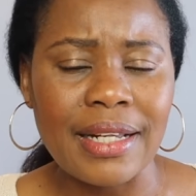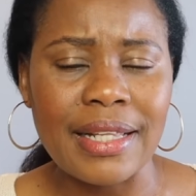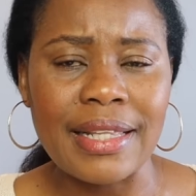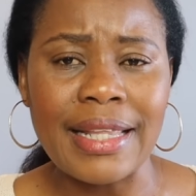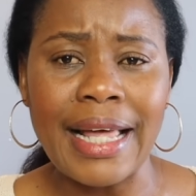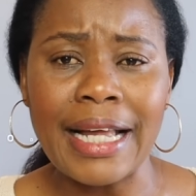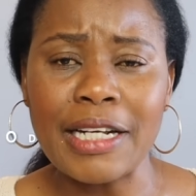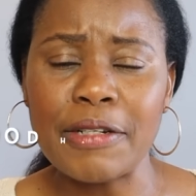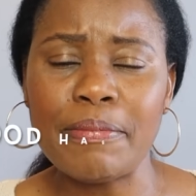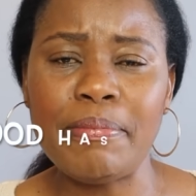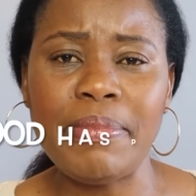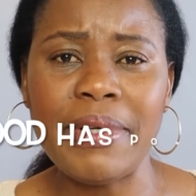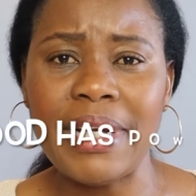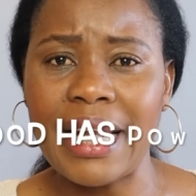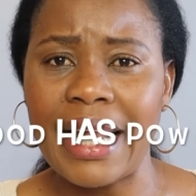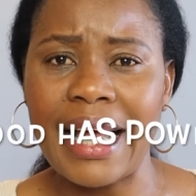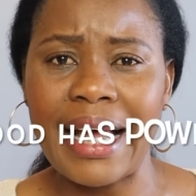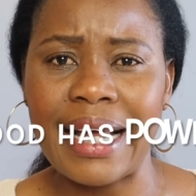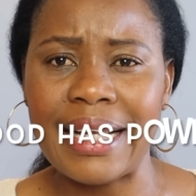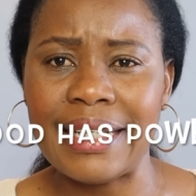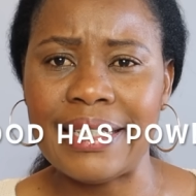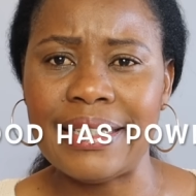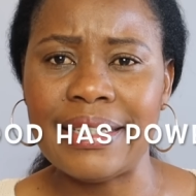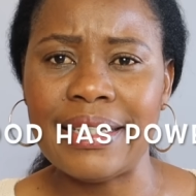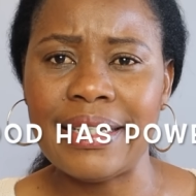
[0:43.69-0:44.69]
That
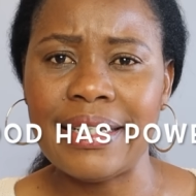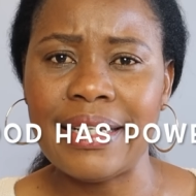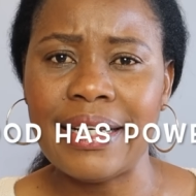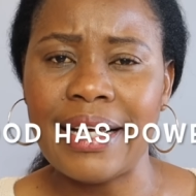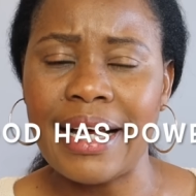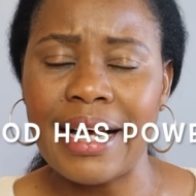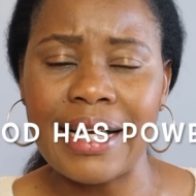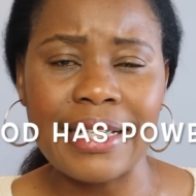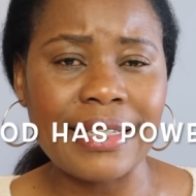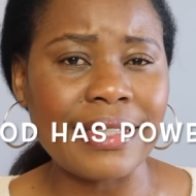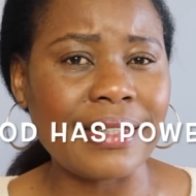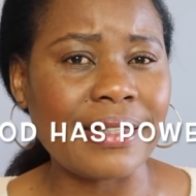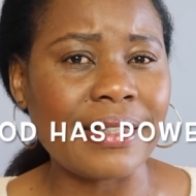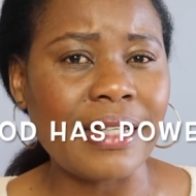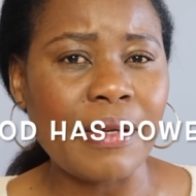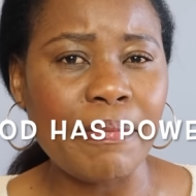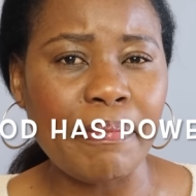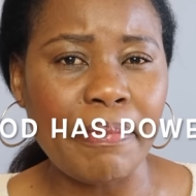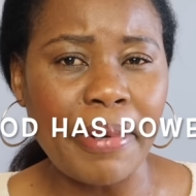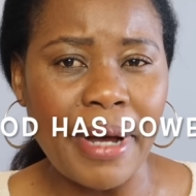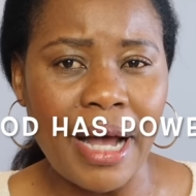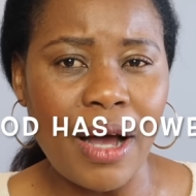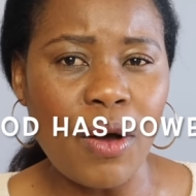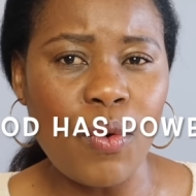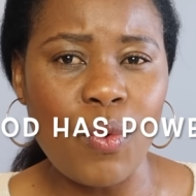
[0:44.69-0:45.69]
blood has
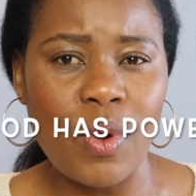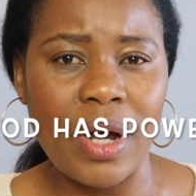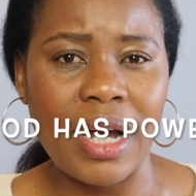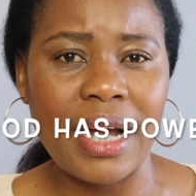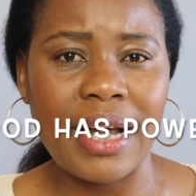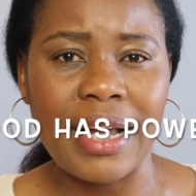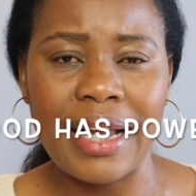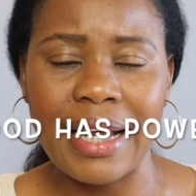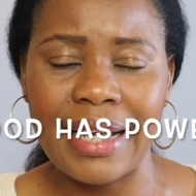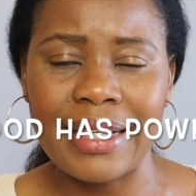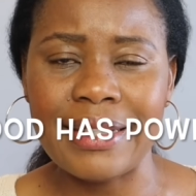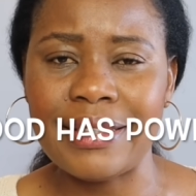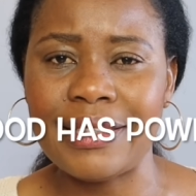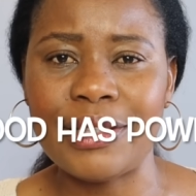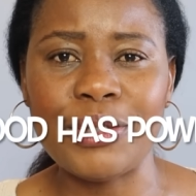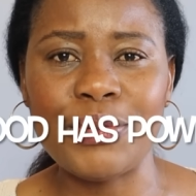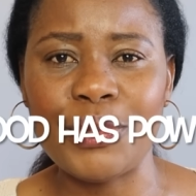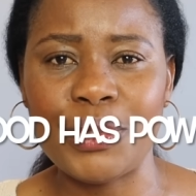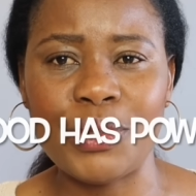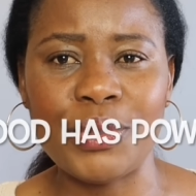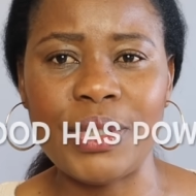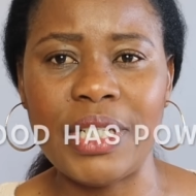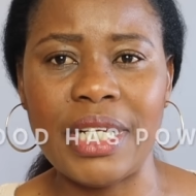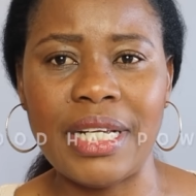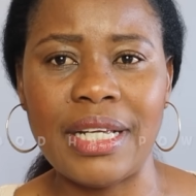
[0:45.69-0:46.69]
power until
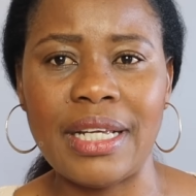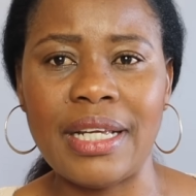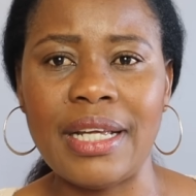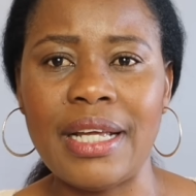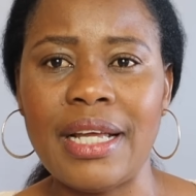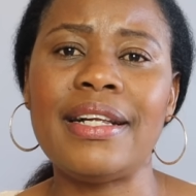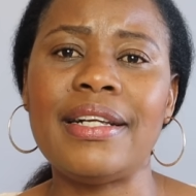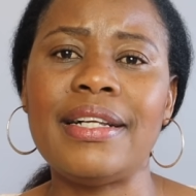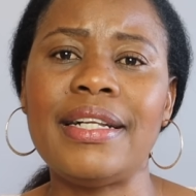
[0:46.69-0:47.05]
today.